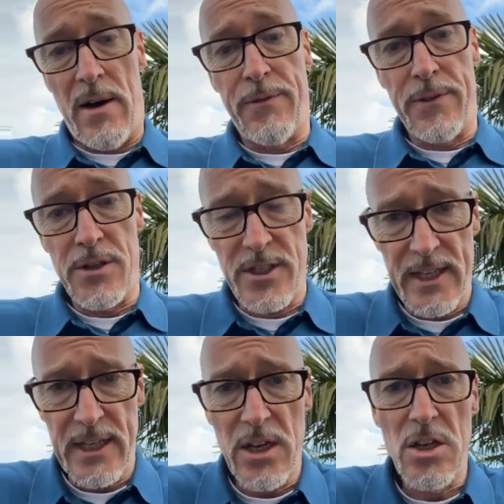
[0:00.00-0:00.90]
of
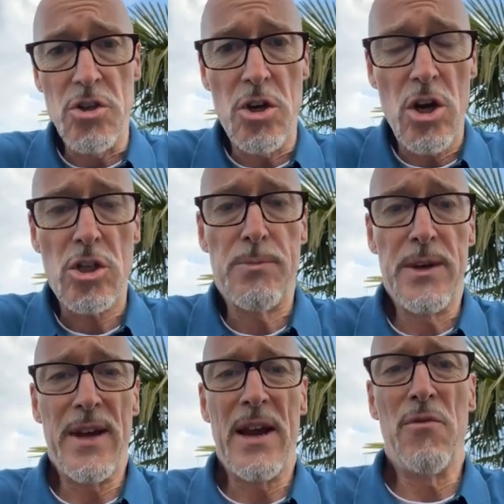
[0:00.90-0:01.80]
sin,
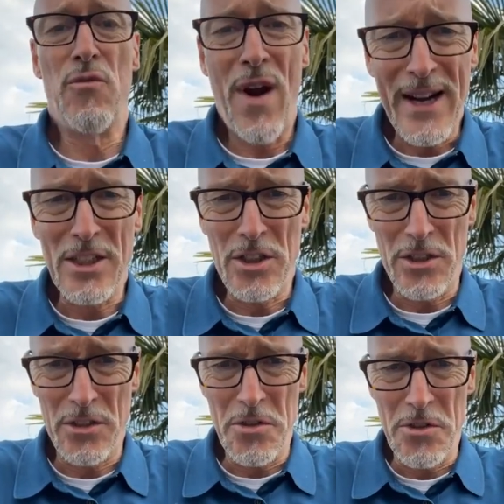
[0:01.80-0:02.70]
judgment, and
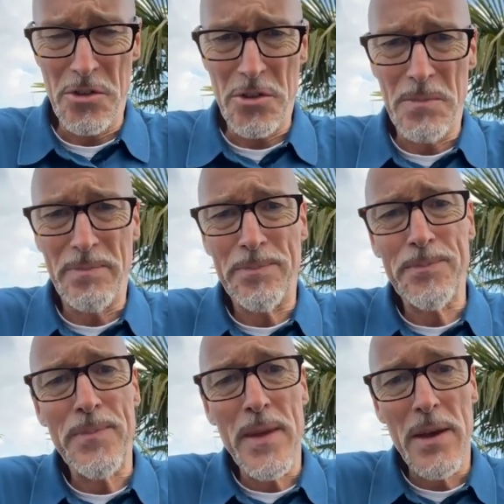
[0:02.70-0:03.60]
righteousness.
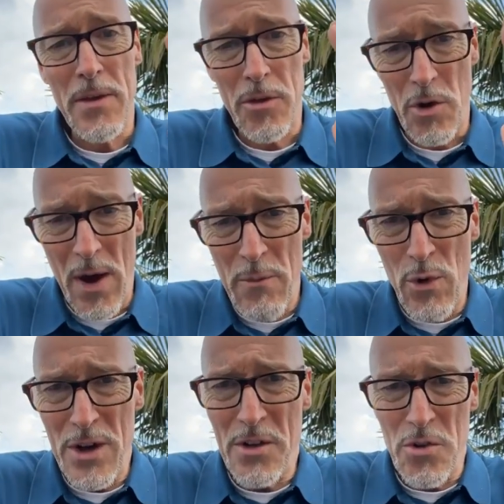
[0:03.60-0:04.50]
So I
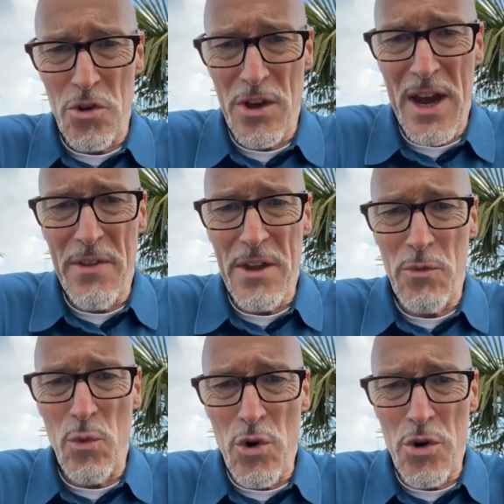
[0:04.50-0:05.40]
wanted to share
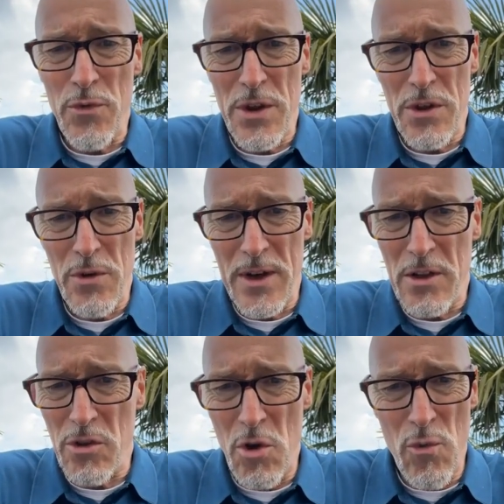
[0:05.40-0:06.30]
this word with you,
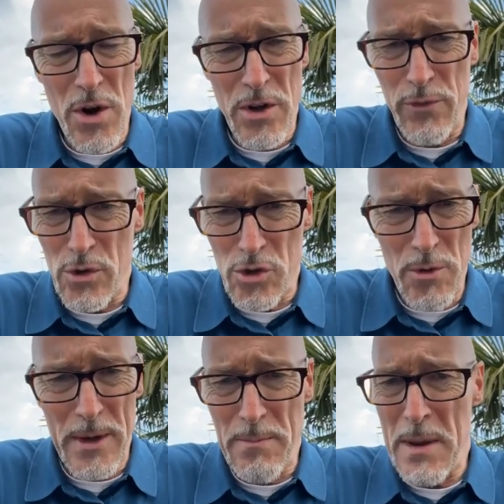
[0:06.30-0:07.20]
and it's so wonderful.
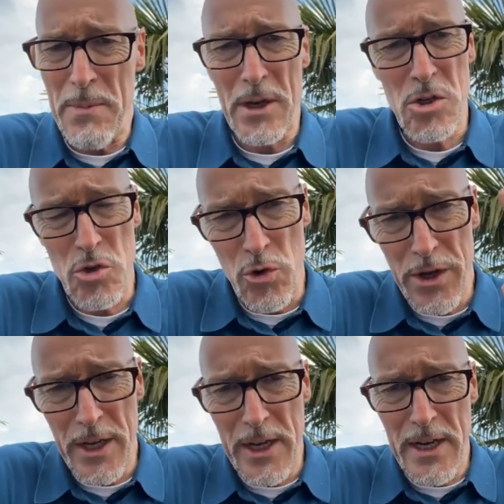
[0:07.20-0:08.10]
So many people are
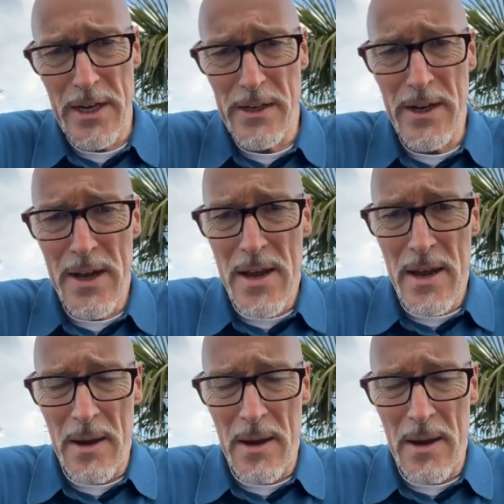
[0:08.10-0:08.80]
joining here,